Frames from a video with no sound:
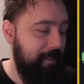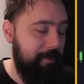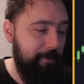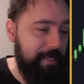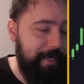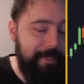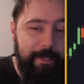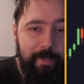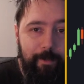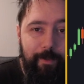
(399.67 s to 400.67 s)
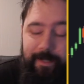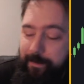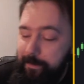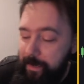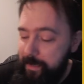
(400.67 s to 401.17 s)
it looks like it's a big one
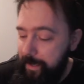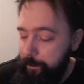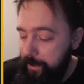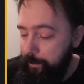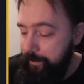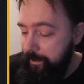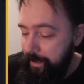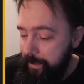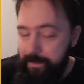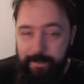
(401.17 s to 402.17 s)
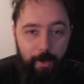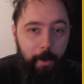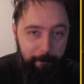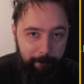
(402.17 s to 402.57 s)
it looks like it's a big one so